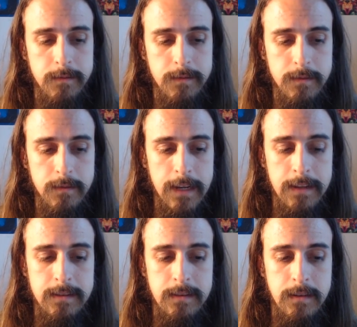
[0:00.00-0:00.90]
So that
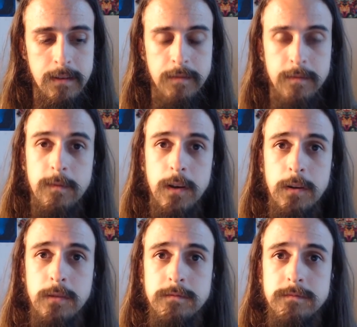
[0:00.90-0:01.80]
is the
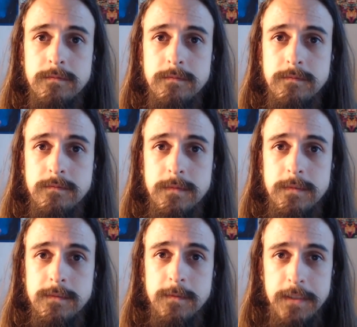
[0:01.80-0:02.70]
flow
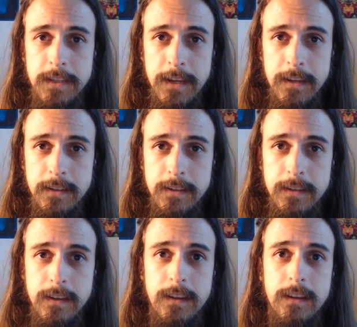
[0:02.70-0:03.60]
for today
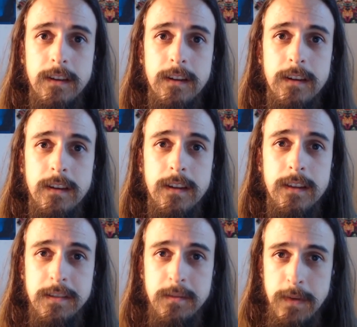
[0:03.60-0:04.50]
in
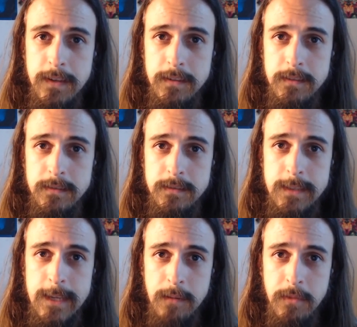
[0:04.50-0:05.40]
this week, the
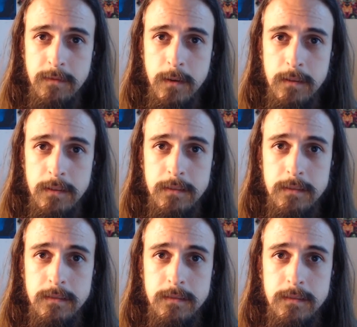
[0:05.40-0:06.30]
element of Earth,
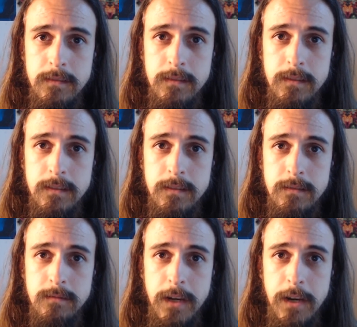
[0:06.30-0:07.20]

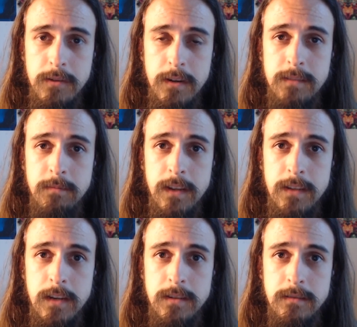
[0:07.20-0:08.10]
Metatron's
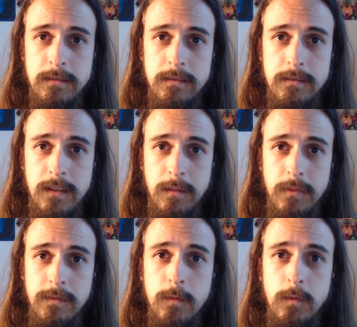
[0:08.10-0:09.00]
Meditations, number
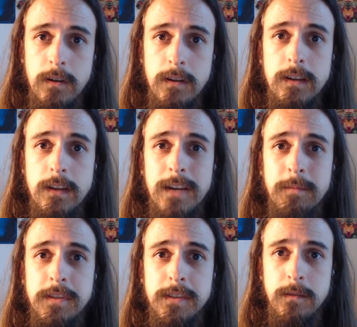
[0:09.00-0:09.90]
4,
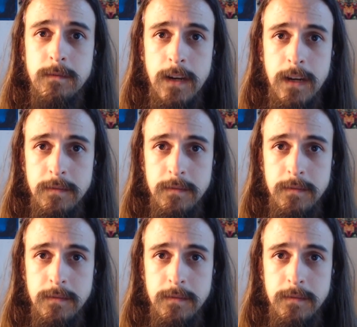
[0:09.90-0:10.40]
episode 5.